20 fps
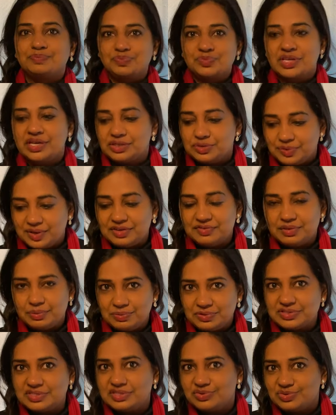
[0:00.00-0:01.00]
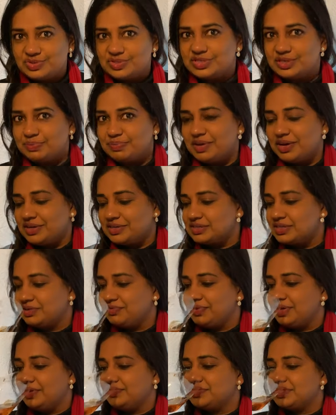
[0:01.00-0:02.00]
yet one of the most interesting pairings
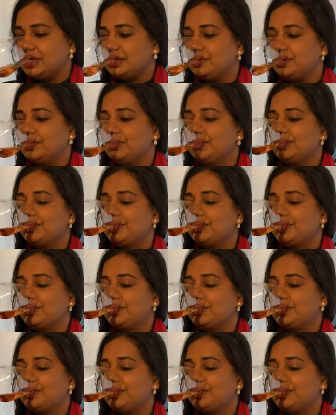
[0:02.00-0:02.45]
that we have done.